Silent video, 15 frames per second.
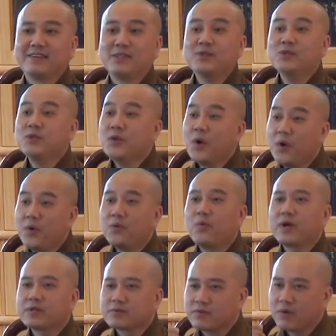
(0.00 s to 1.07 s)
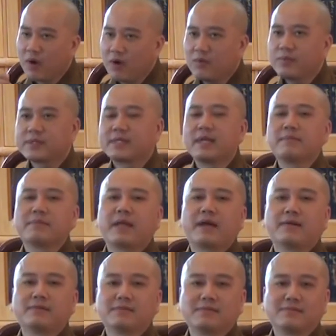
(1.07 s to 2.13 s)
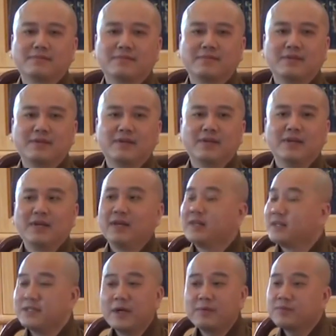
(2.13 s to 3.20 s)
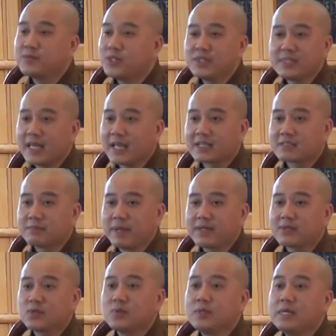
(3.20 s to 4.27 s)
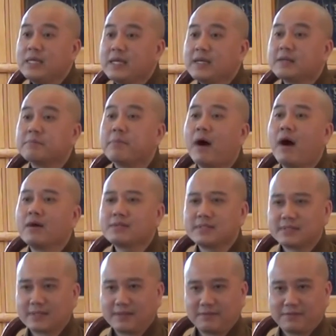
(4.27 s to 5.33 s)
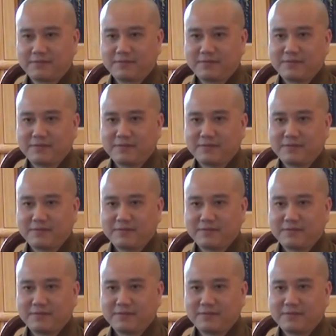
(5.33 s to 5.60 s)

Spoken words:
You know what's wrong with them now. Don't just expect to hear the positive,